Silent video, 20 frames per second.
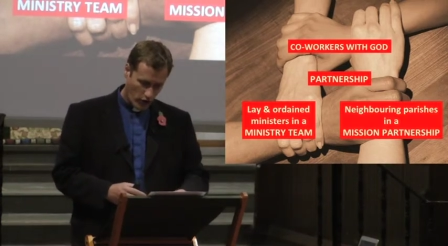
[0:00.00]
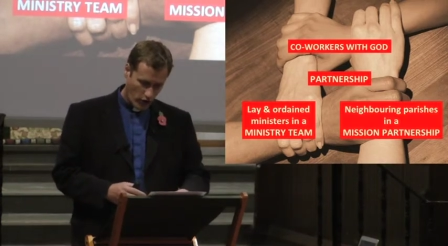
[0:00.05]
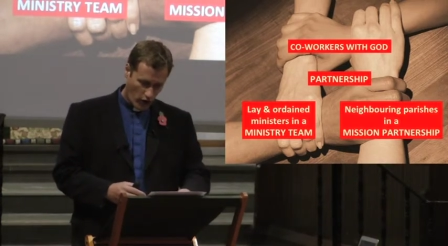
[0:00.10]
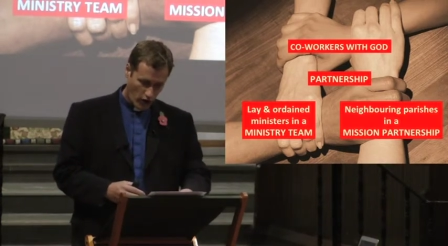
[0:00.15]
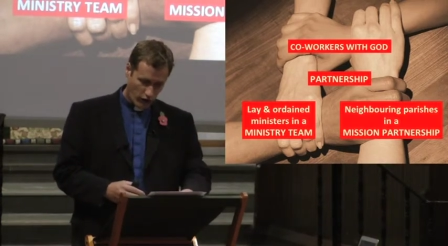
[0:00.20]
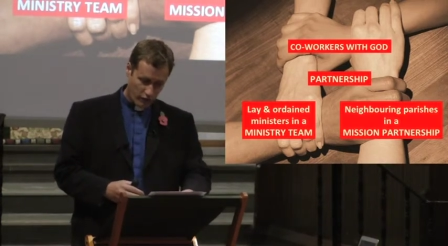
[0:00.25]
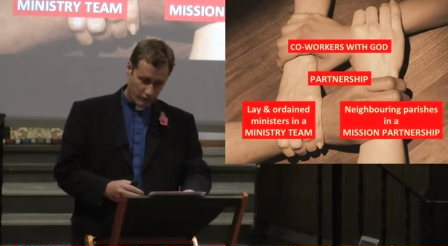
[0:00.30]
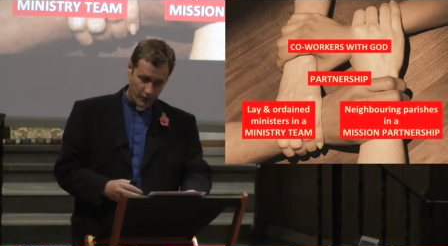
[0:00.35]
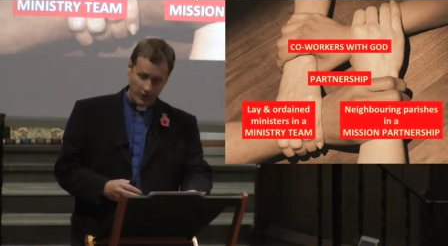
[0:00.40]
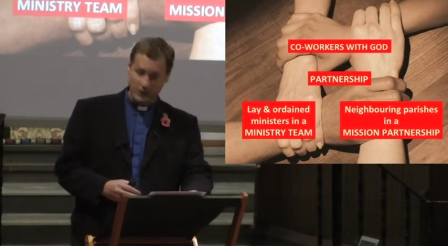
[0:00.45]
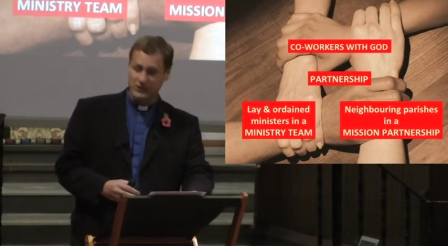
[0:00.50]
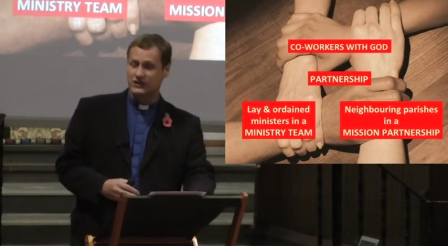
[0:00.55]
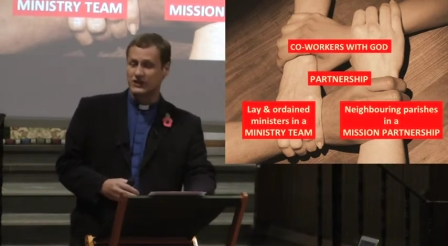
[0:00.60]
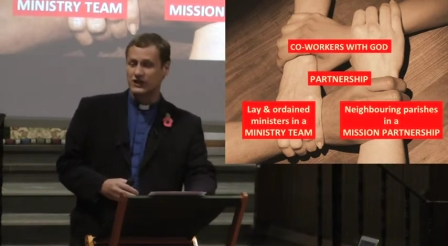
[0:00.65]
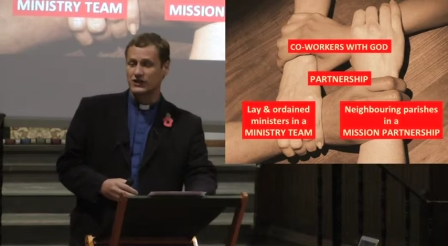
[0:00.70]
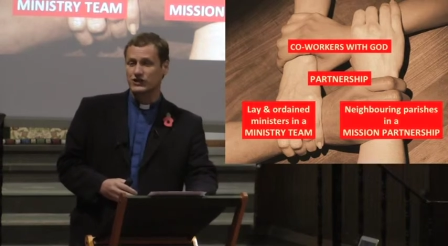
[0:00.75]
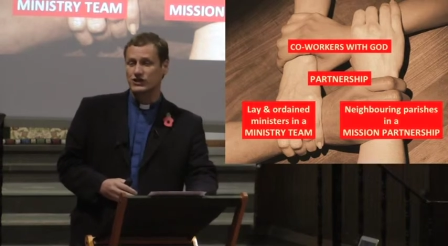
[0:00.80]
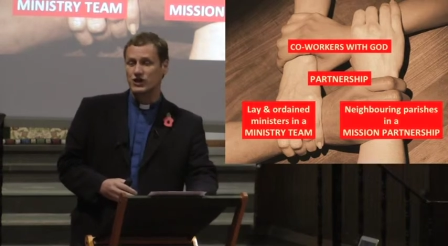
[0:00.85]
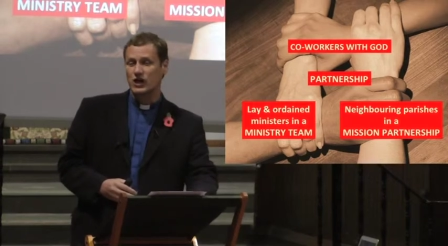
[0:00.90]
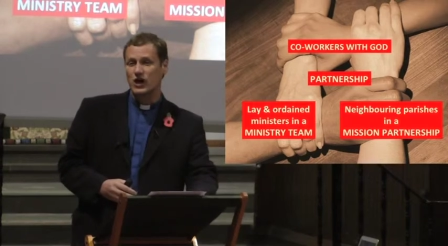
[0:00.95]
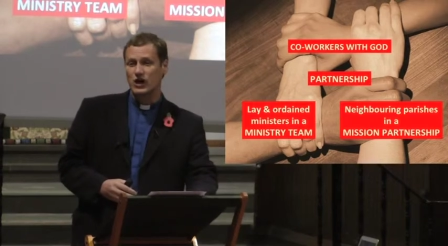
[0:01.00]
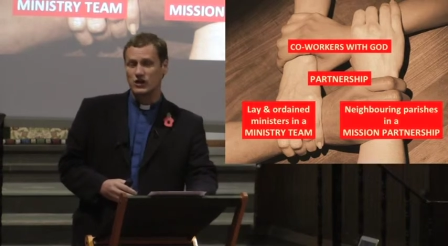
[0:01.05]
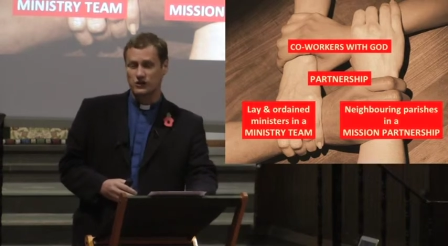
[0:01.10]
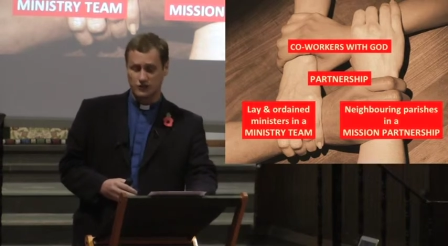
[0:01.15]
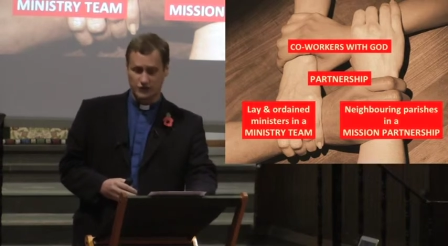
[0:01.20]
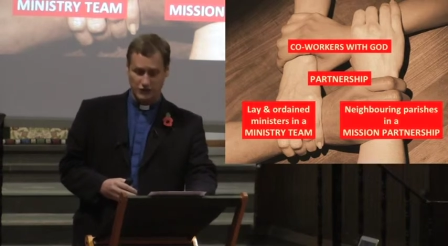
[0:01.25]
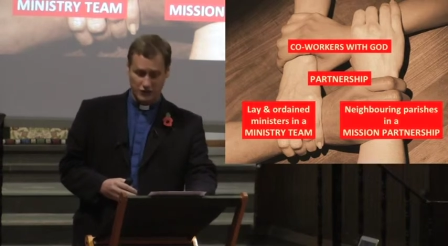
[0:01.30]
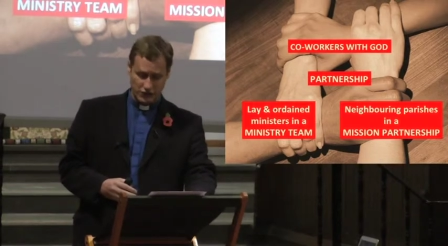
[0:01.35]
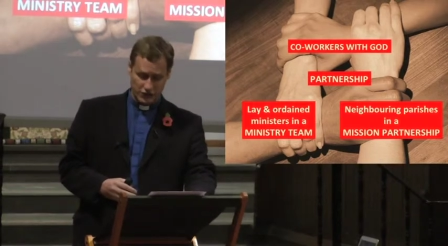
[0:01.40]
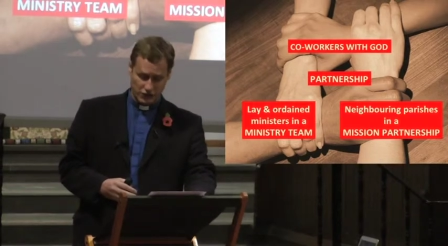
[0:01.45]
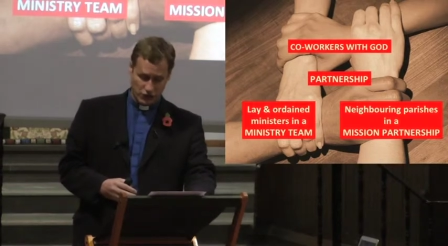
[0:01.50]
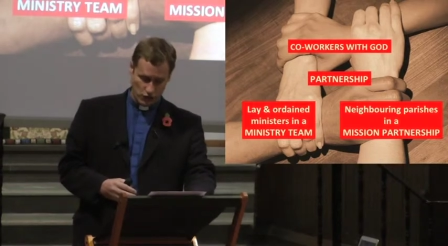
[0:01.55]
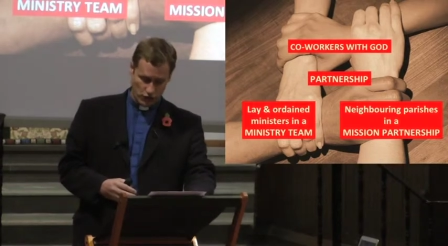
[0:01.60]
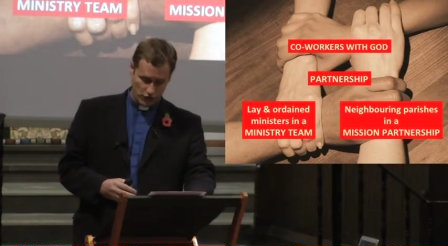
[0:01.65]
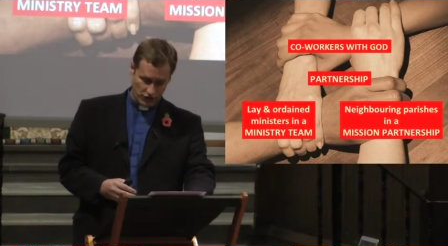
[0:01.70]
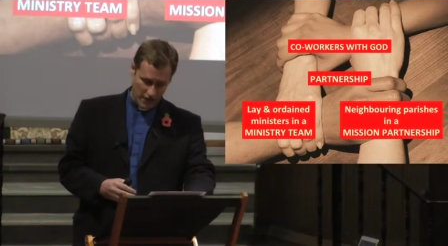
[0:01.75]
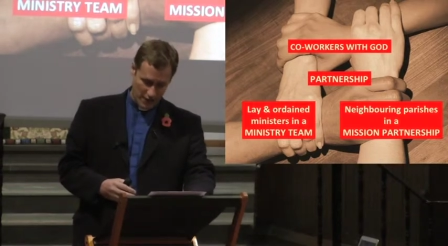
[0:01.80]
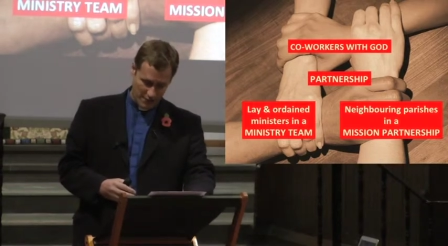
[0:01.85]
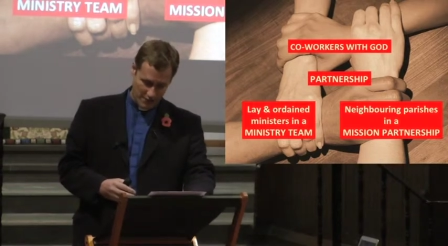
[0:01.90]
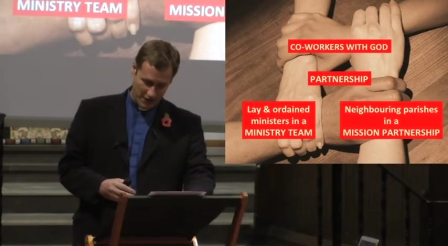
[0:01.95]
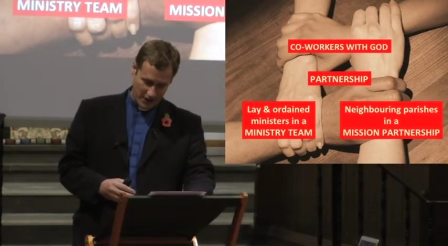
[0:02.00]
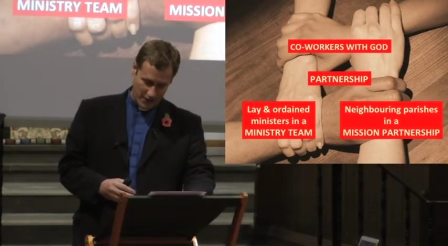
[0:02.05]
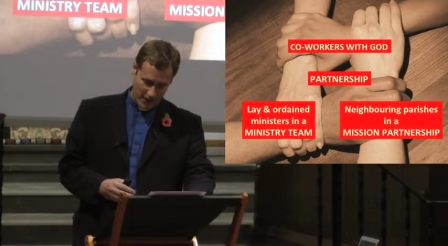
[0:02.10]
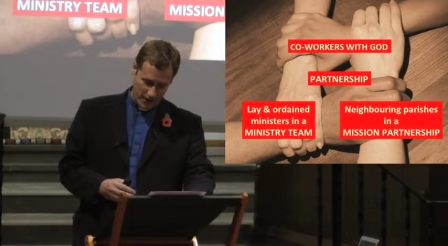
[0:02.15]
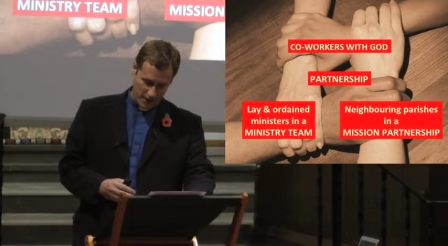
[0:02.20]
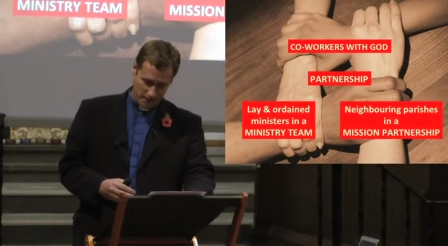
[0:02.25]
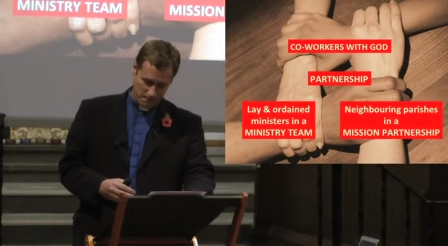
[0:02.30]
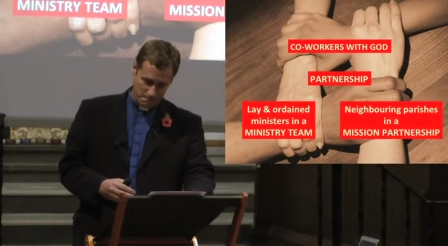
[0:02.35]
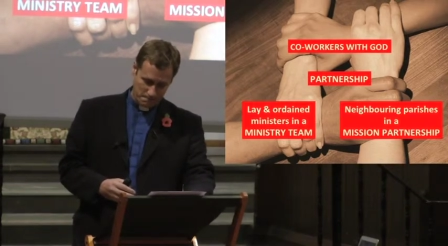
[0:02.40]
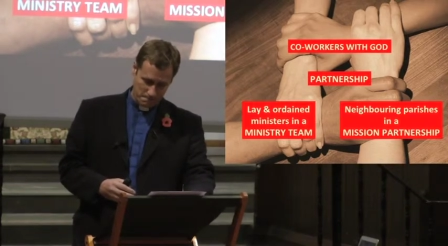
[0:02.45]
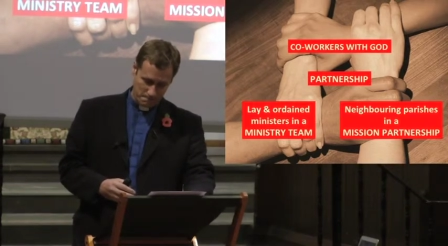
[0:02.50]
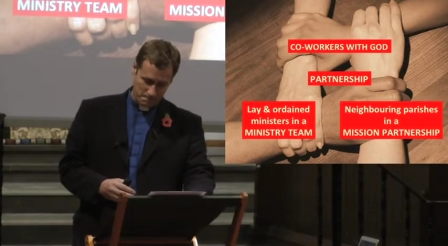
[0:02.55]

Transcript: of priest in charge of St John's Abbeydale.